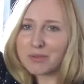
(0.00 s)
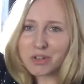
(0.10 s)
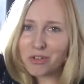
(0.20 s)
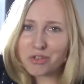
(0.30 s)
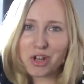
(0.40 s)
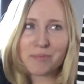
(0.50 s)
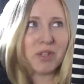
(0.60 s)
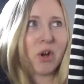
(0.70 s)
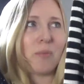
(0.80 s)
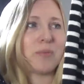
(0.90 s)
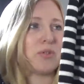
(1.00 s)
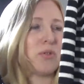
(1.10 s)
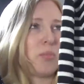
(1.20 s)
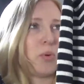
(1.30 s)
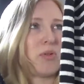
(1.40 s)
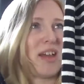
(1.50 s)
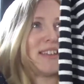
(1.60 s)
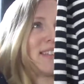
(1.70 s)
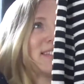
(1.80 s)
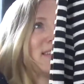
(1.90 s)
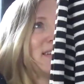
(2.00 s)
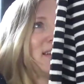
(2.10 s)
have enough stripy tops, so I bought this.